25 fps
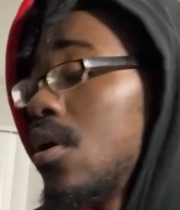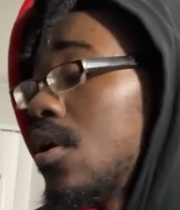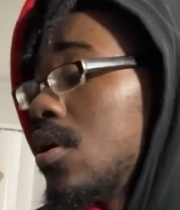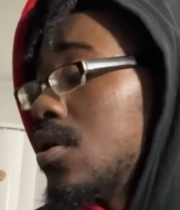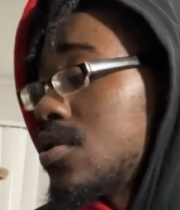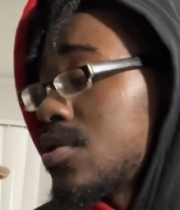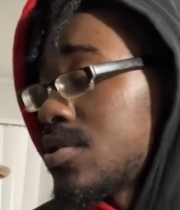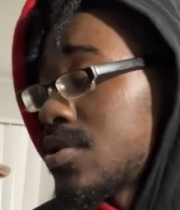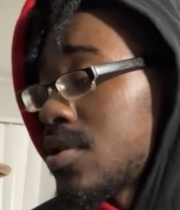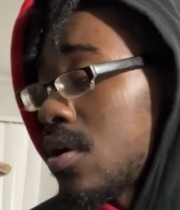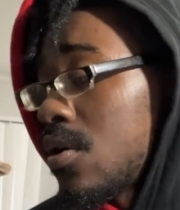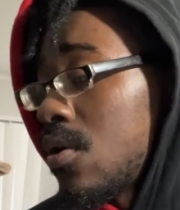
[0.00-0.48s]

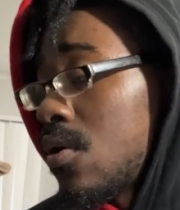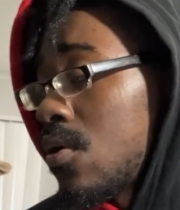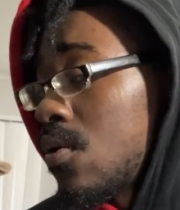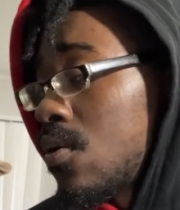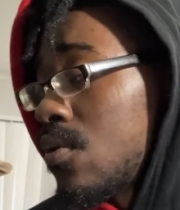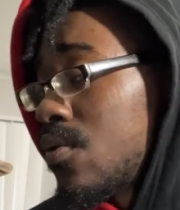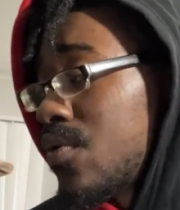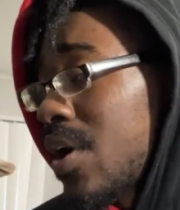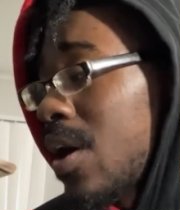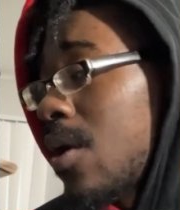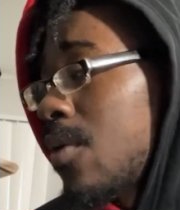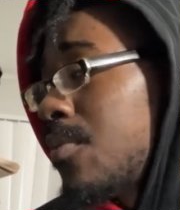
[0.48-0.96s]
So
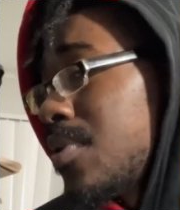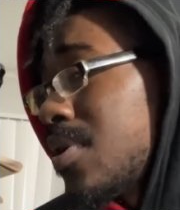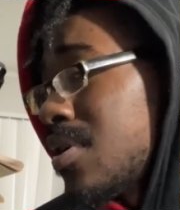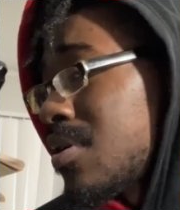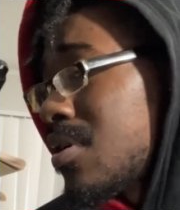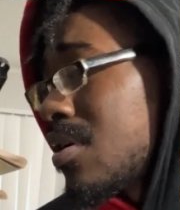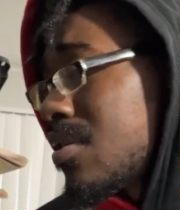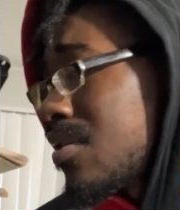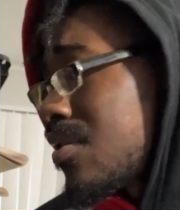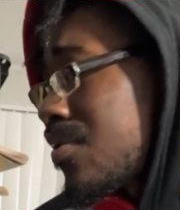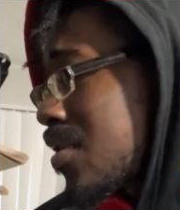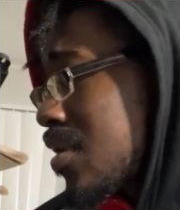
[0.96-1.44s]
that'll be
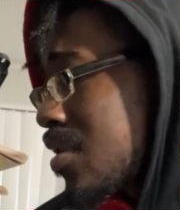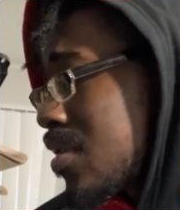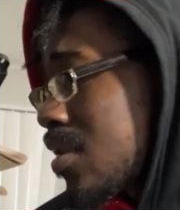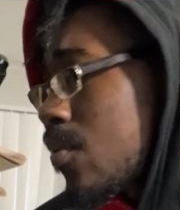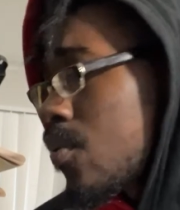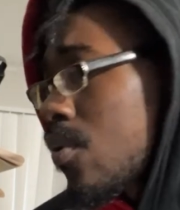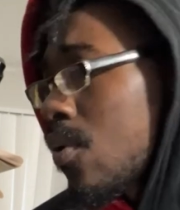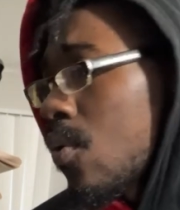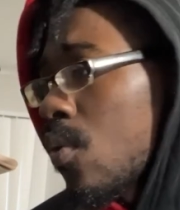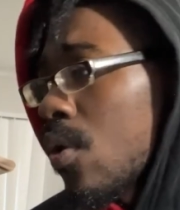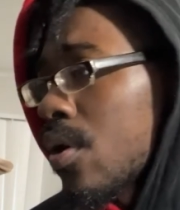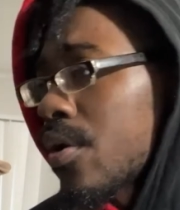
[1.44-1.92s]
another thing that
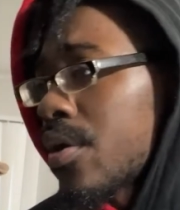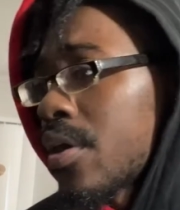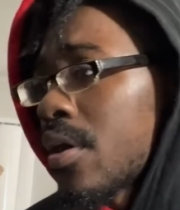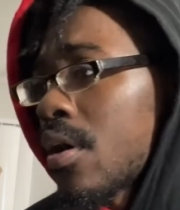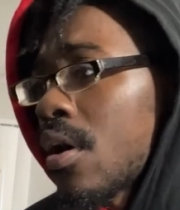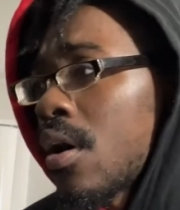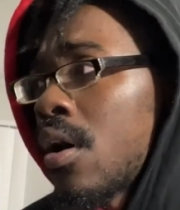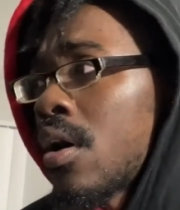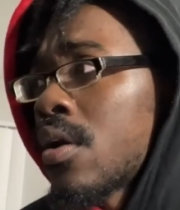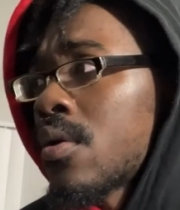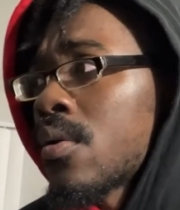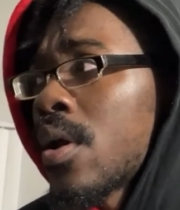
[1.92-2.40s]
we're working
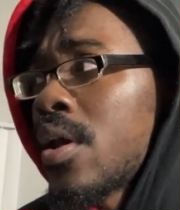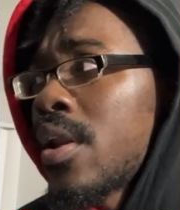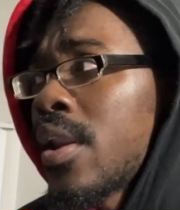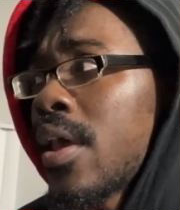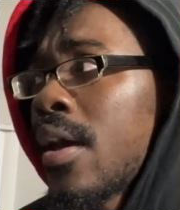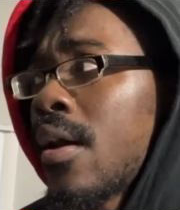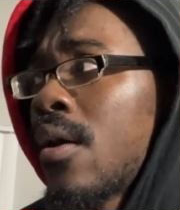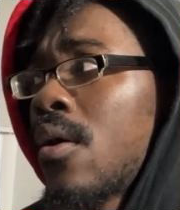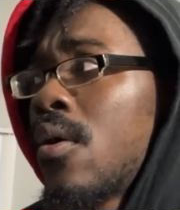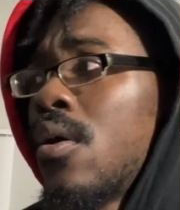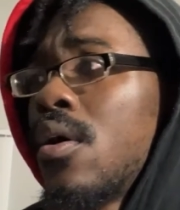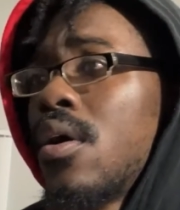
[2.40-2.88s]
on right
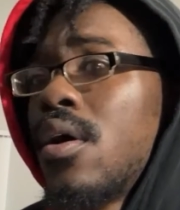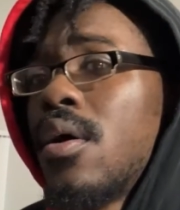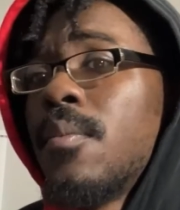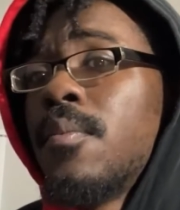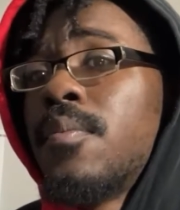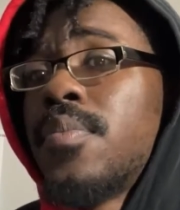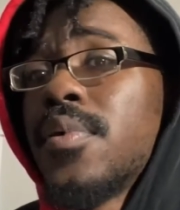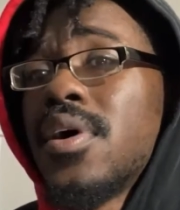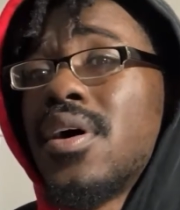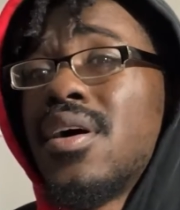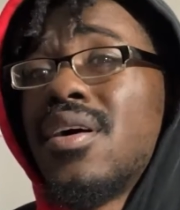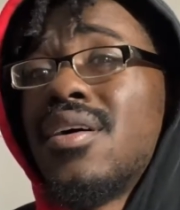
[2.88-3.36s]
now.
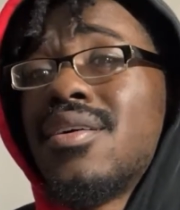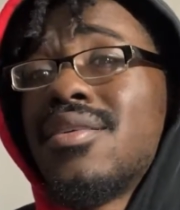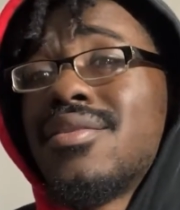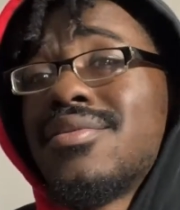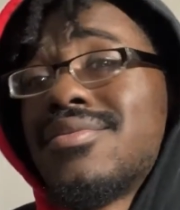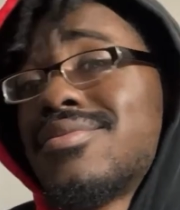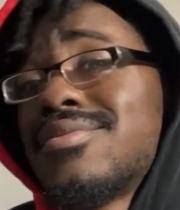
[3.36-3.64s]
But